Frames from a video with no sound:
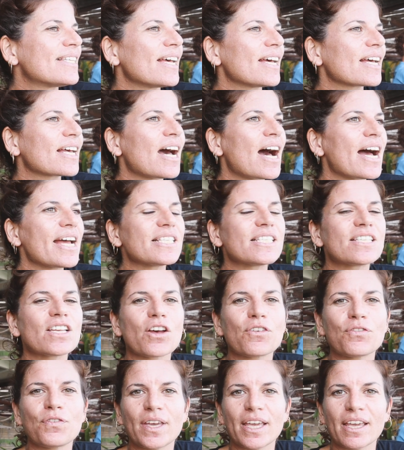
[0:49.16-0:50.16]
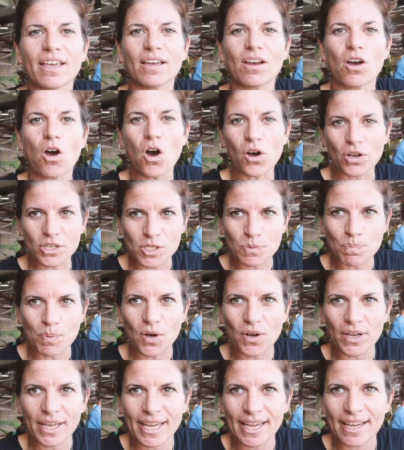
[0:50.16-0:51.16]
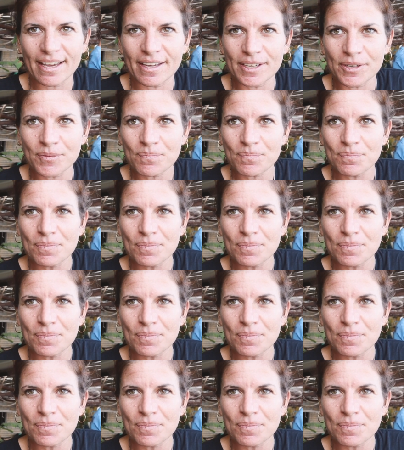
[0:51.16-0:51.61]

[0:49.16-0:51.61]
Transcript: a kite surfing hotspot here.